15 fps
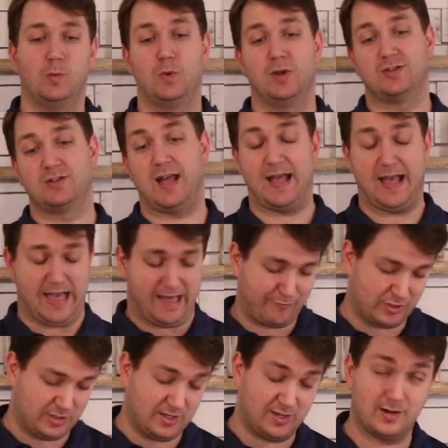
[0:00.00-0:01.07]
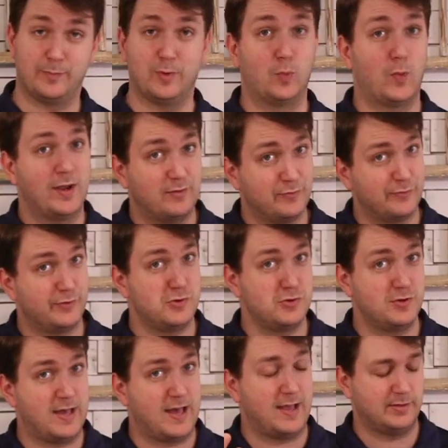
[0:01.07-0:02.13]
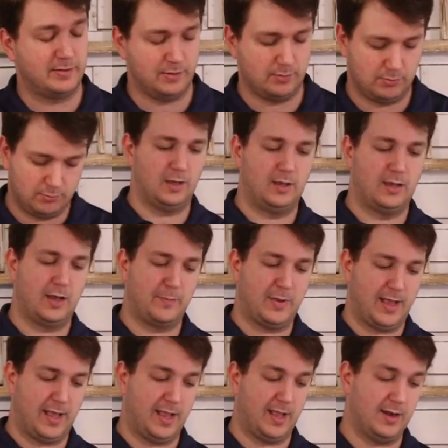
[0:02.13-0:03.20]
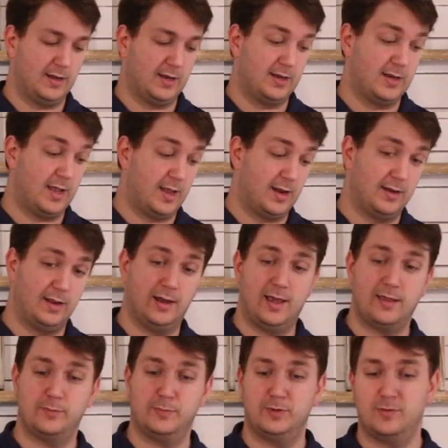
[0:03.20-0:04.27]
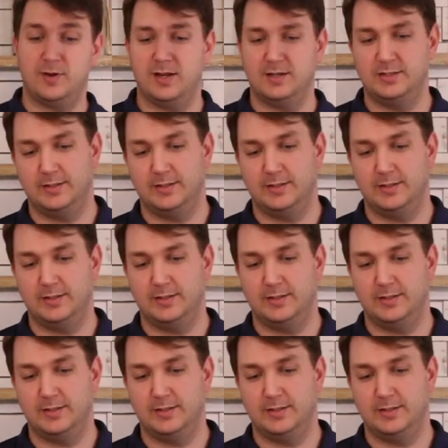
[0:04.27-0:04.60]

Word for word: which I haven't done. I've been waiting for you guys. Got my handy dandy Leatherman right